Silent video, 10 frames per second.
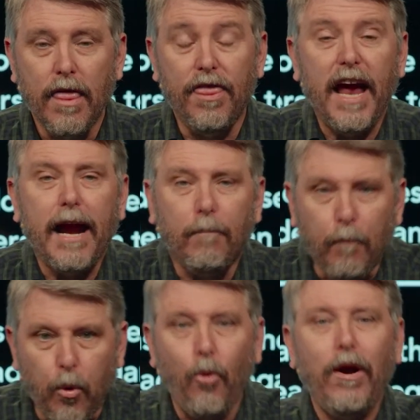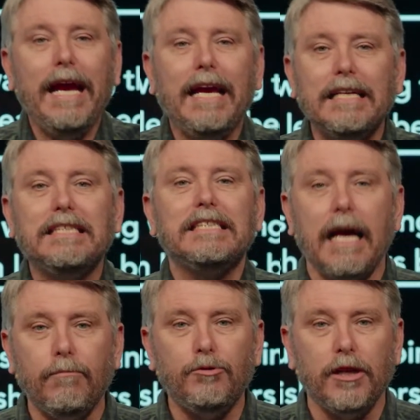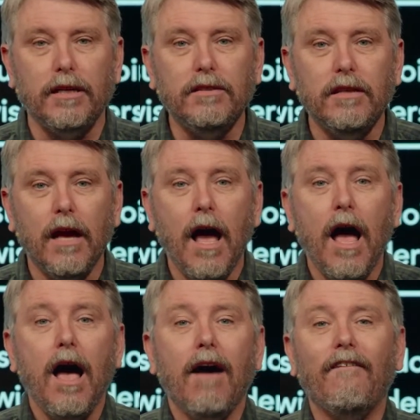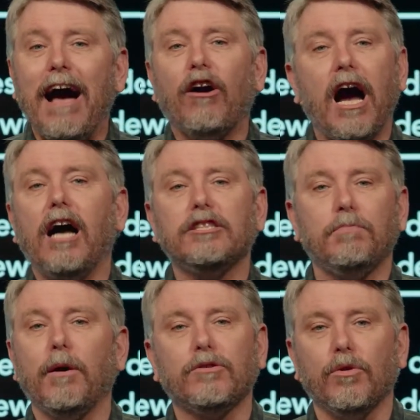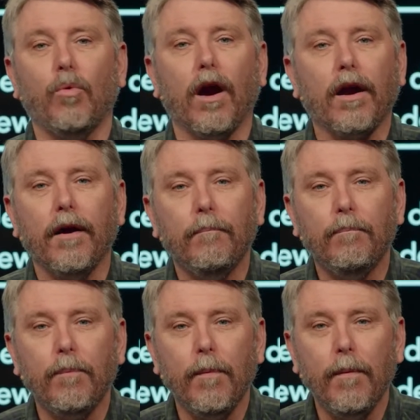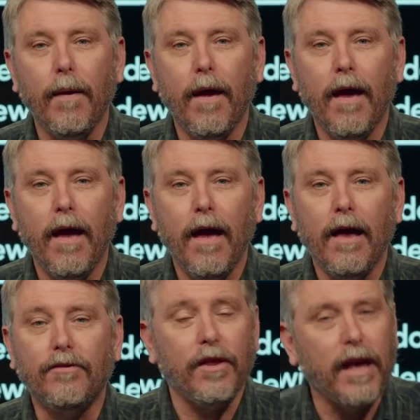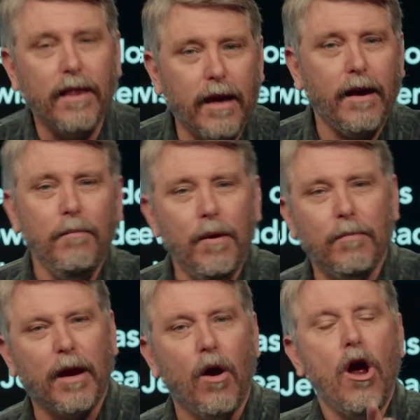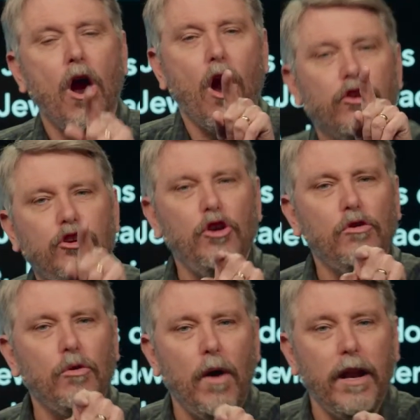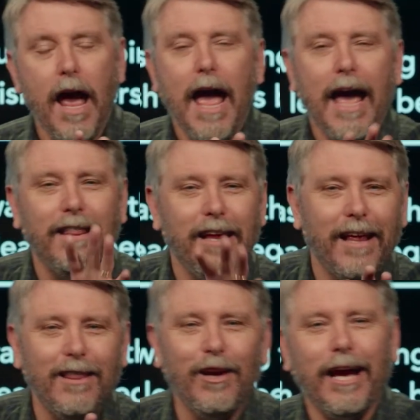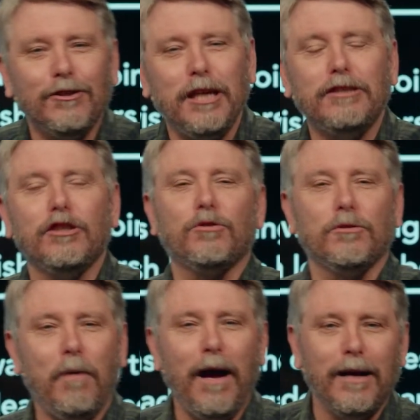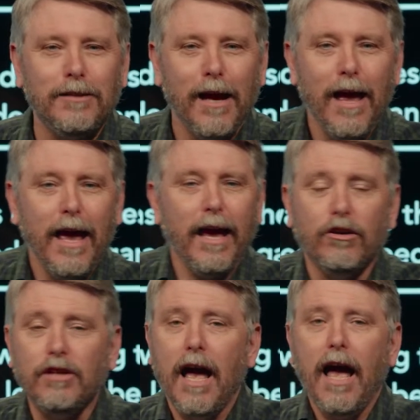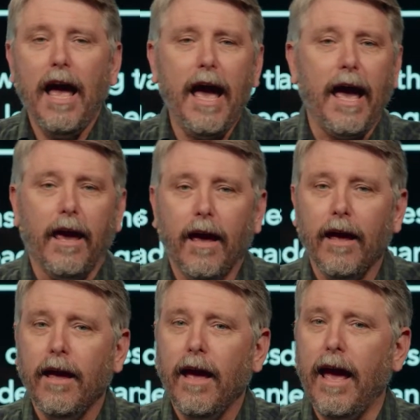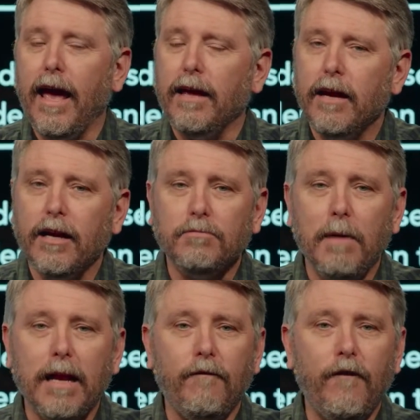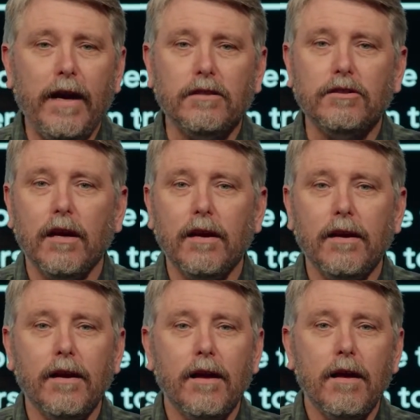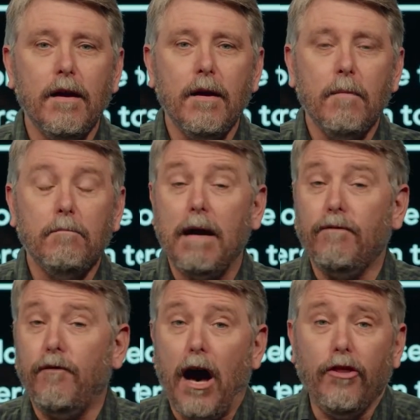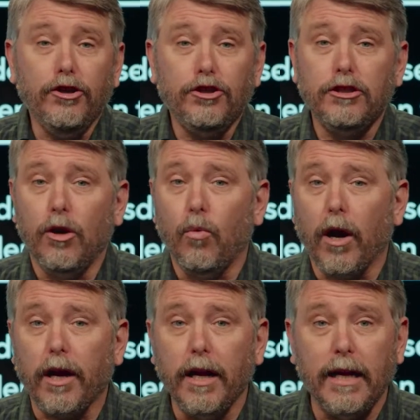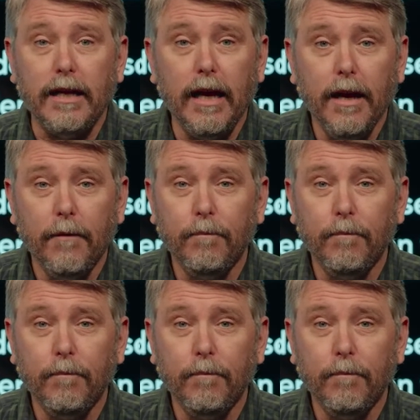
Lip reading: Their preconception of how God's supposed to work. And so they come to him and they go, are you the one? And look how Jesus responds. He goes, hey, here's my defense. My Father's still working in me.